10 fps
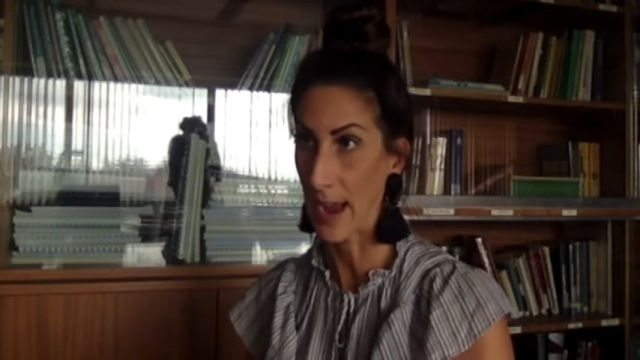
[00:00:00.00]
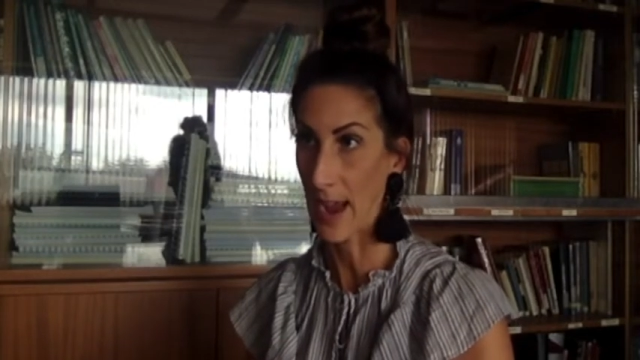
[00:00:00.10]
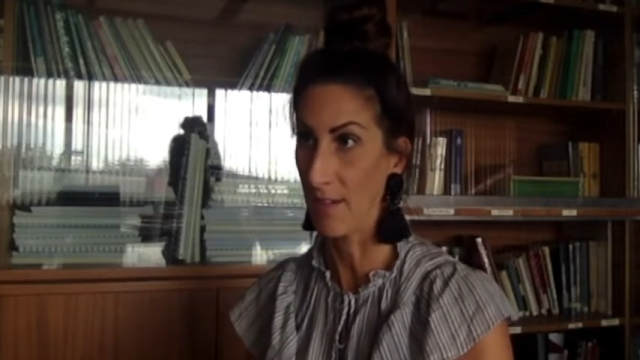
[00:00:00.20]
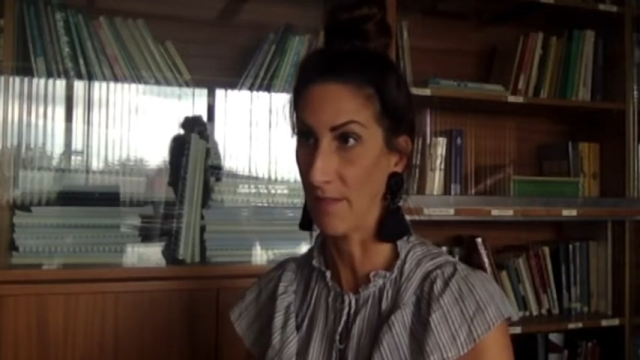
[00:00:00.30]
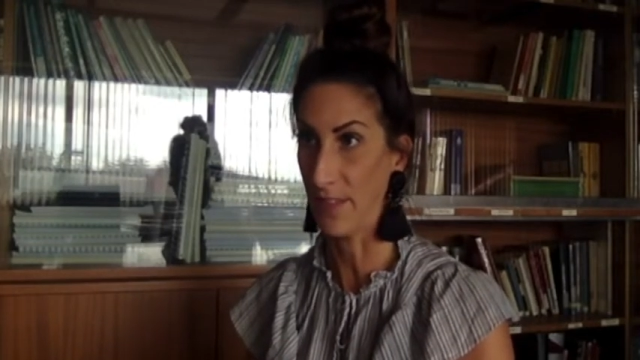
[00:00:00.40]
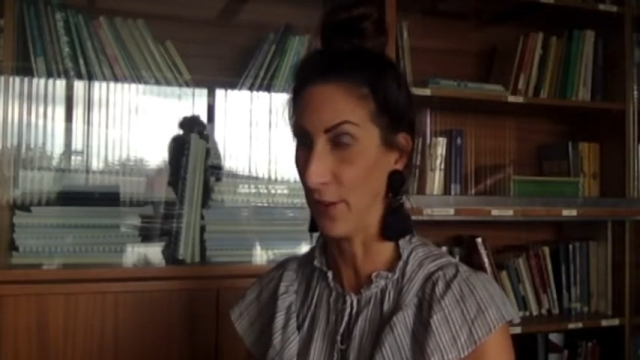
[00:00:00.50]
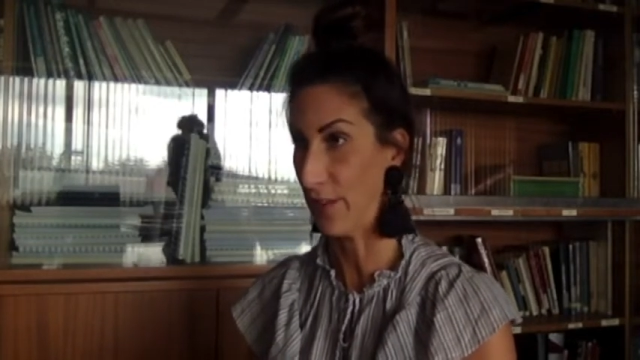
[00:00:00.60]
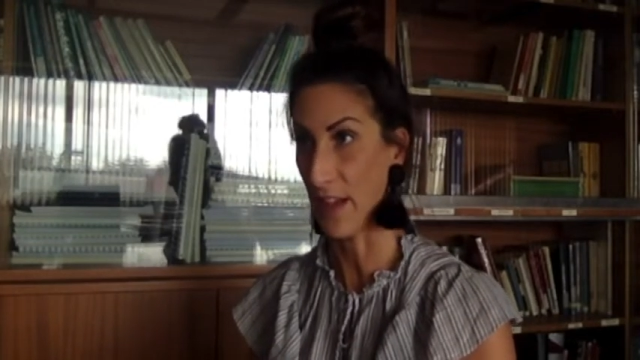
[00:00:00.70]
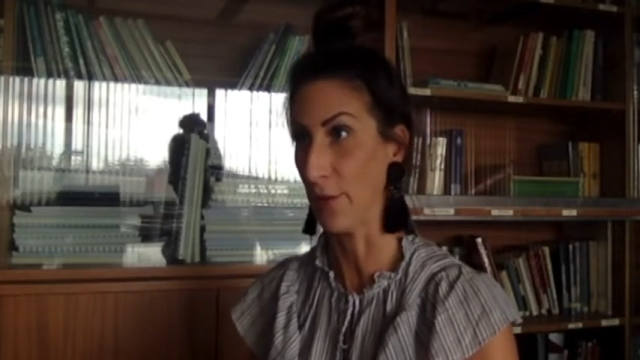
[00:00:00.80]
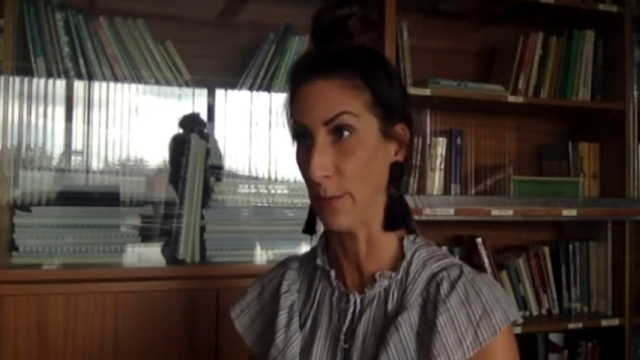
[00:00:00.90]
have very
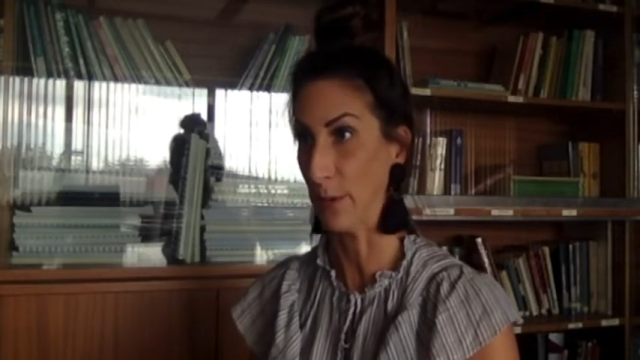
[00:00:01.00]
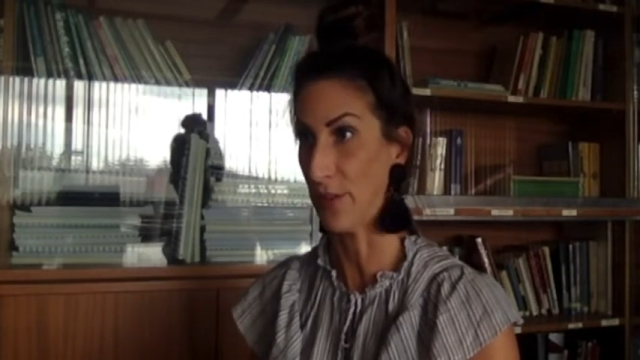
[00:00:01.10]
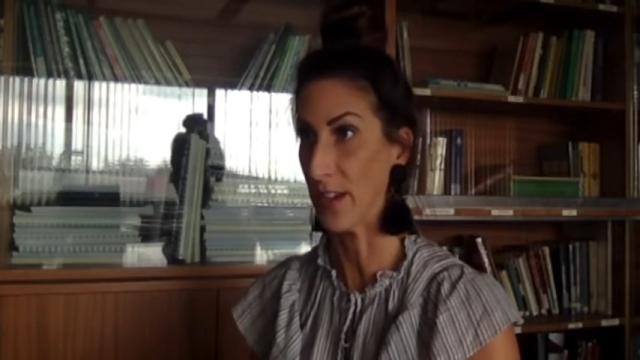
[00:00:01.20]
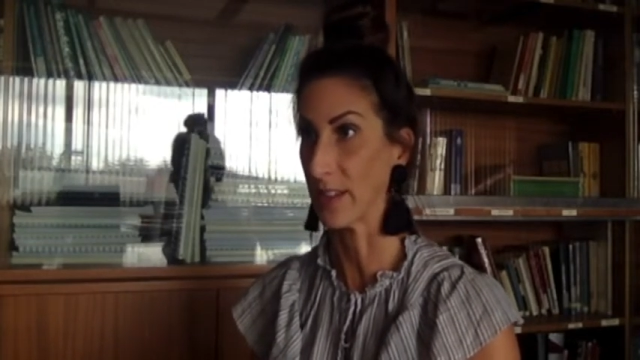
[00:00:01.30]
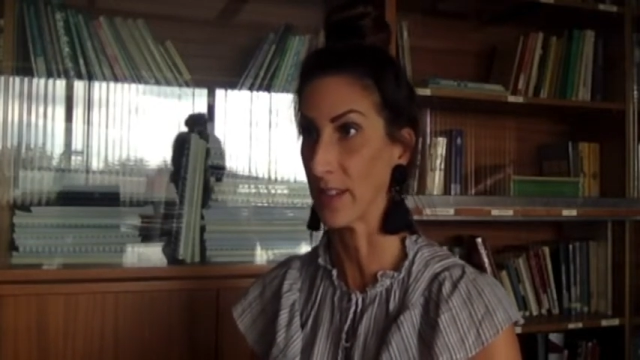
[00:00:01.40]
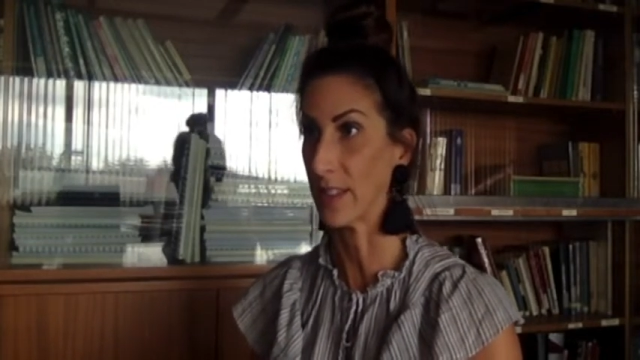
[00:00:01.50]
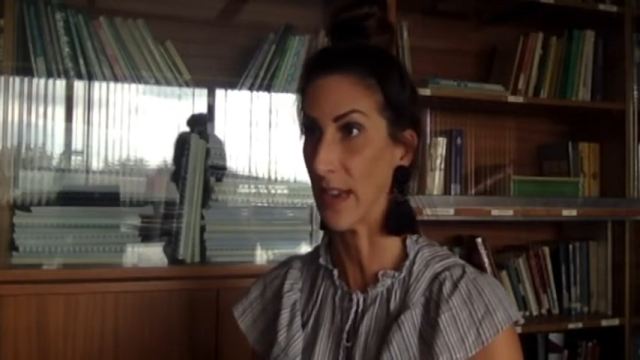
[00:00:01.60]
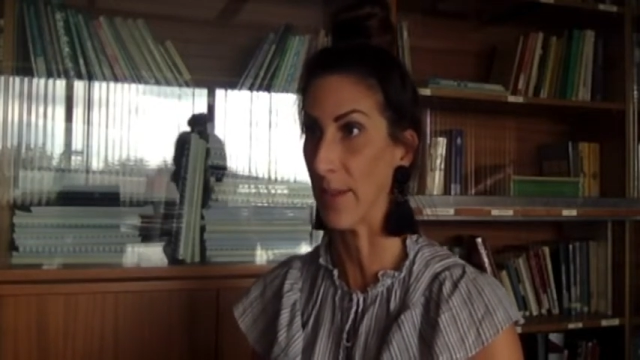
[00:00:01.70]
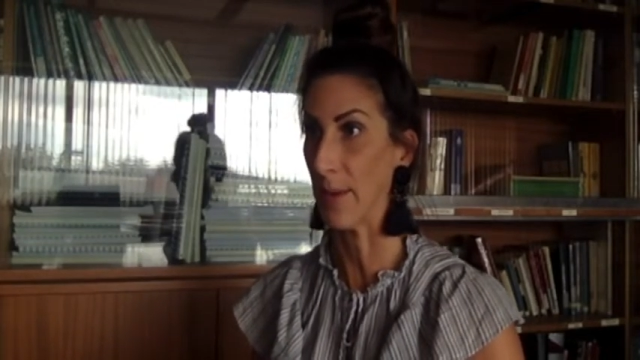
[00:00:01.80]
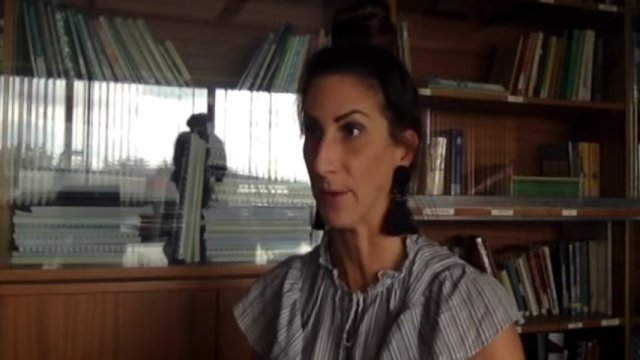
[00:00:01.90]
valuable things to
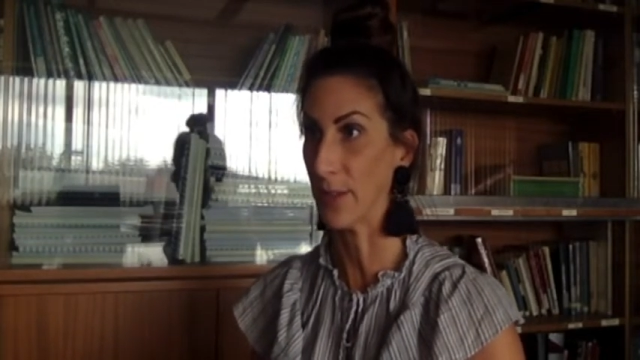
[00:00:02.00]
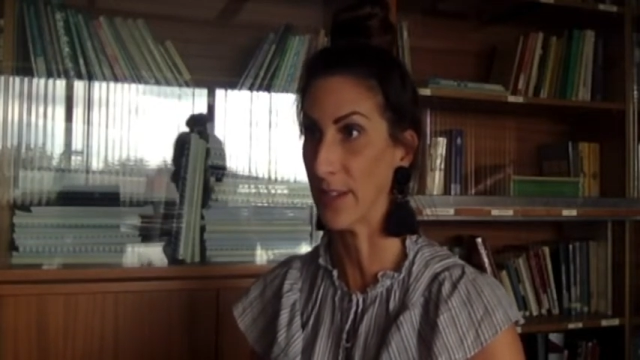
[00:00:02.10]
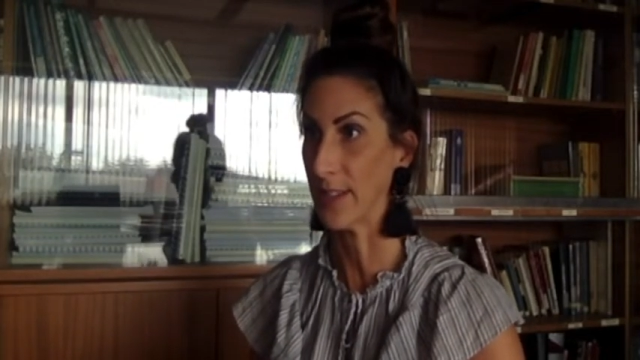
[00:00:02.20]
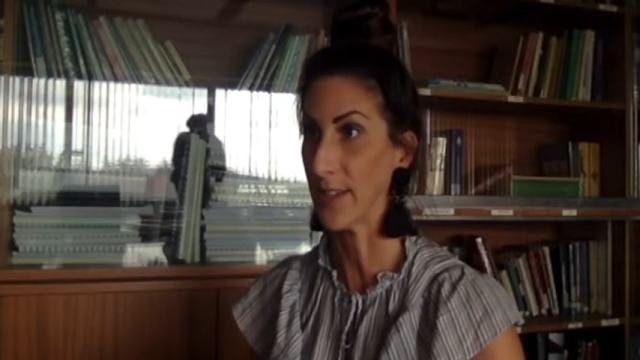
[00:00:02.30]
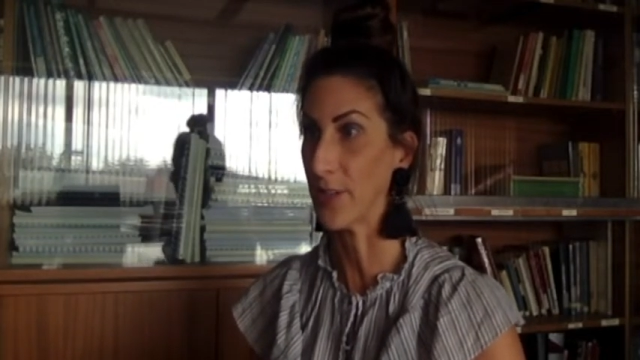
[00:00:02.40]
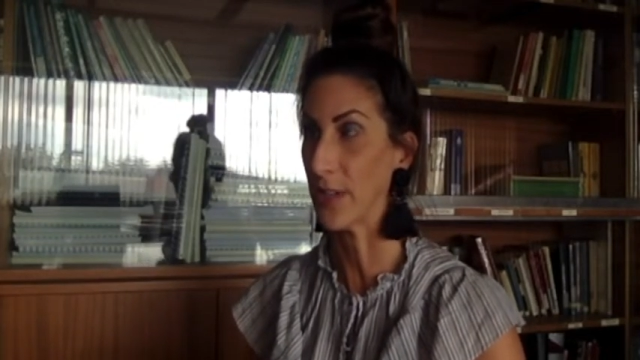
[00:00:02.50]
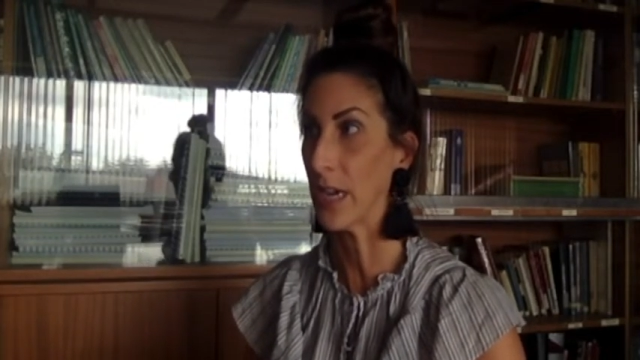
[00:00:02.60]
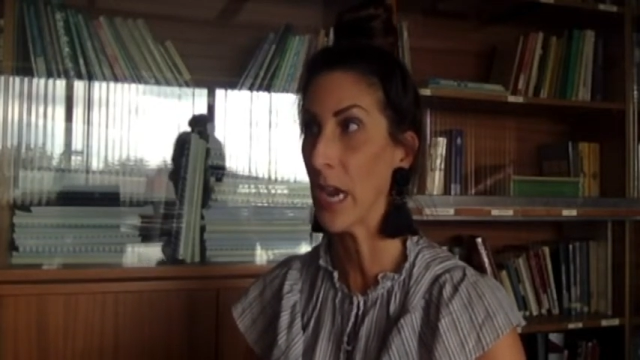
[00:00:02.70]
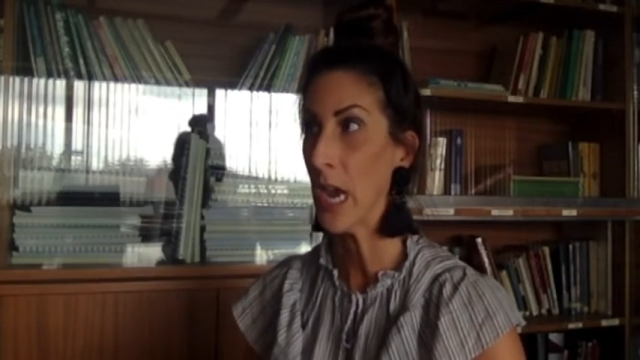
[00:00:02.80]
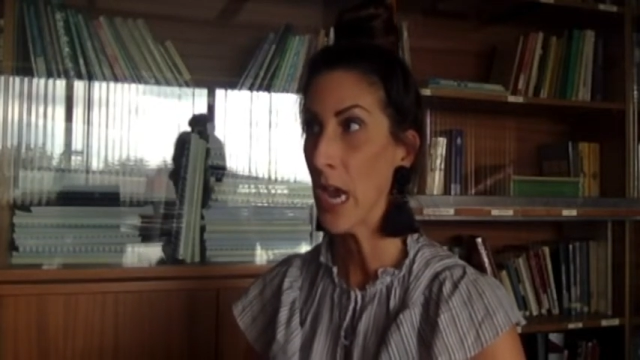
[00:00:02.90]
say about translation,
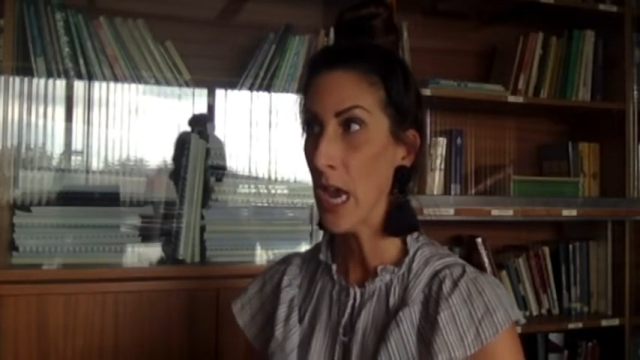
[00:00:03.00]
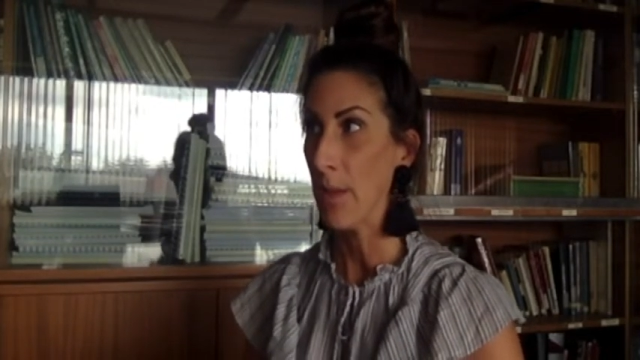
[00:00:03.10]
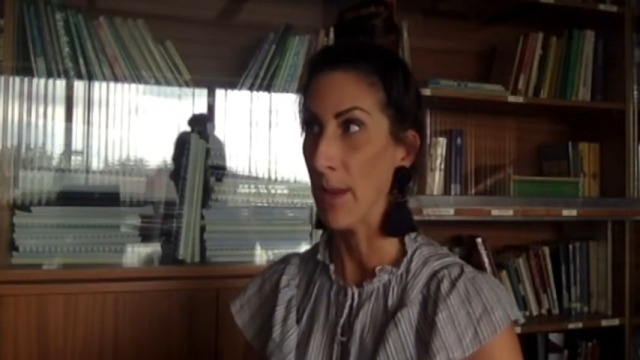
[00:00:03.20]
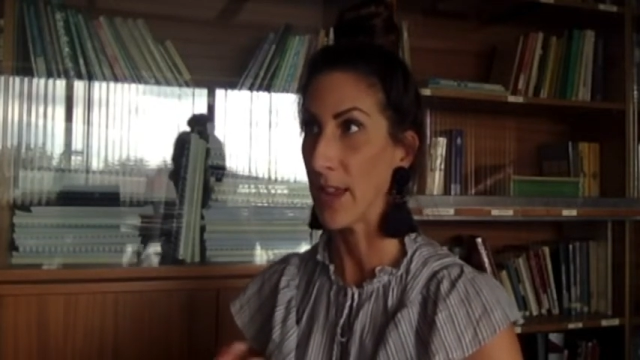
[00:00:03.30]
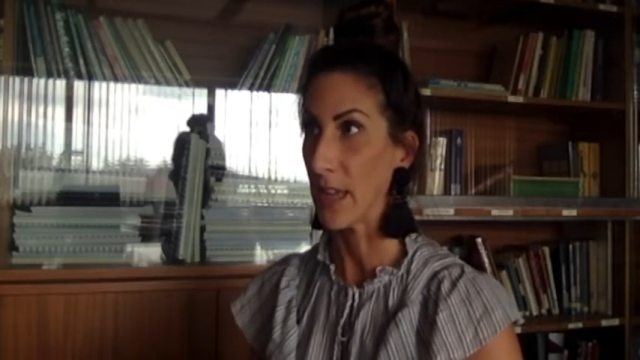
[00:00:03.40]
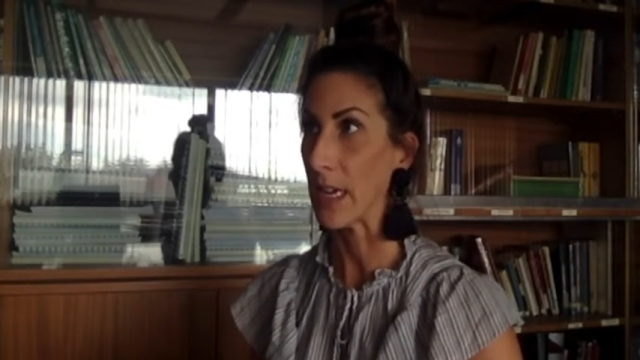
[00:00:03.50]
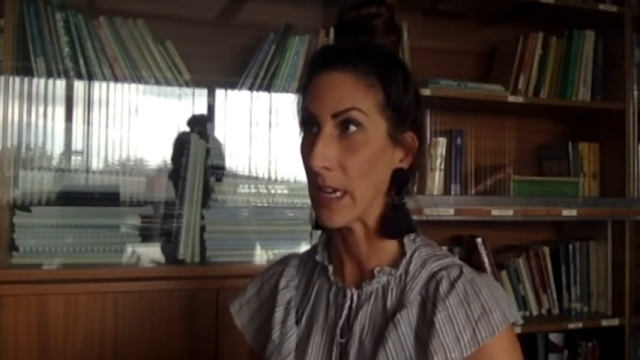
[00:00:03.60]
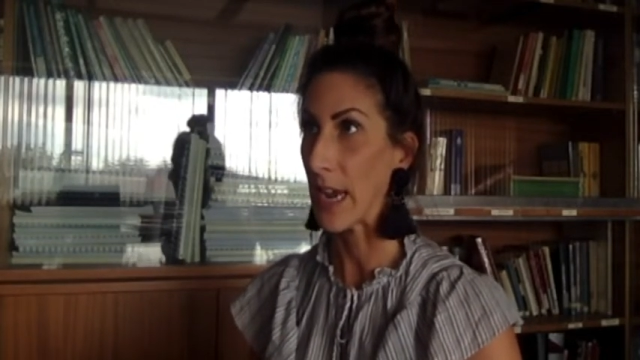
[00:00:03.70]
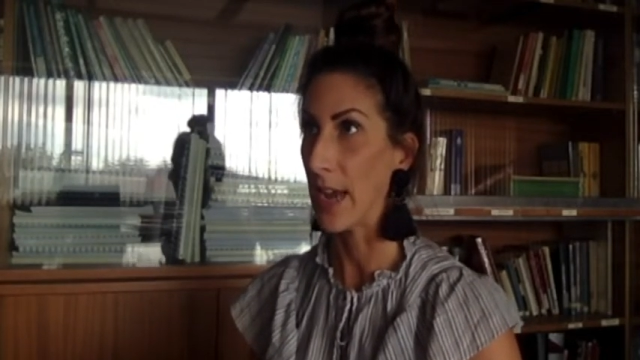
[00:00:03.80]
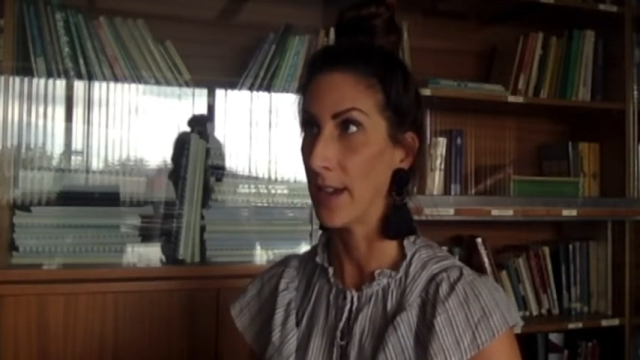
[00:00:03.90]
but I think in
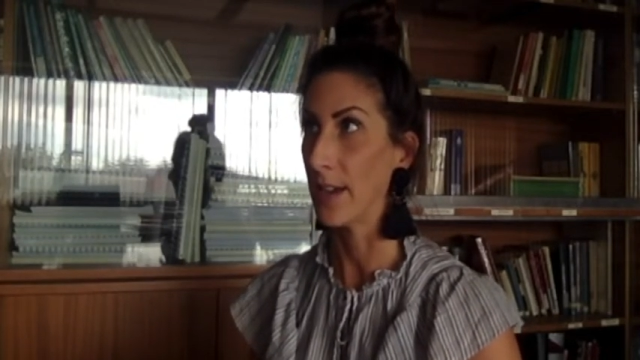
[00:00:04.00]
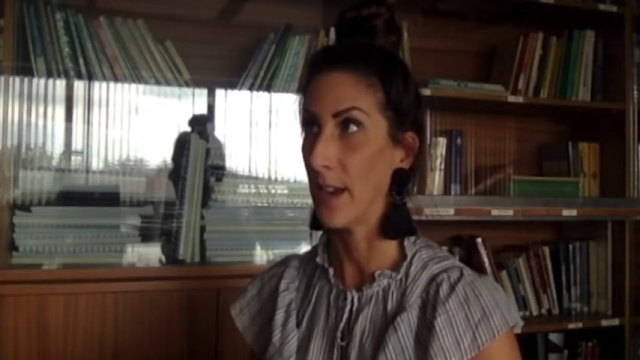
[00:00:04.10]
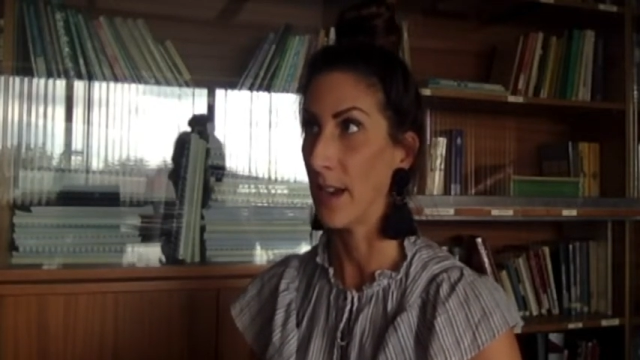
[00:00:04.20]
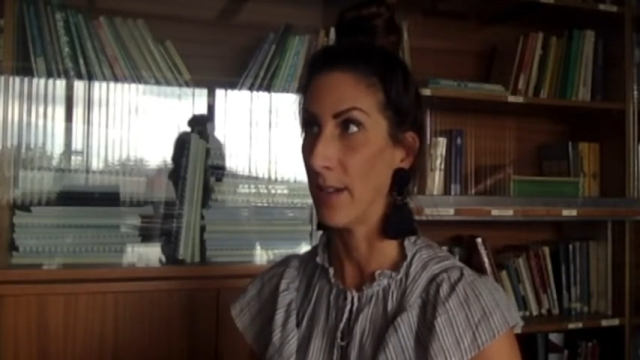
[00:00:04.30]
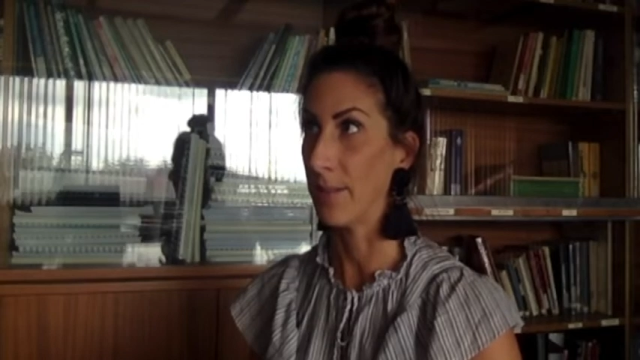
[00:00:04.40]
Canada,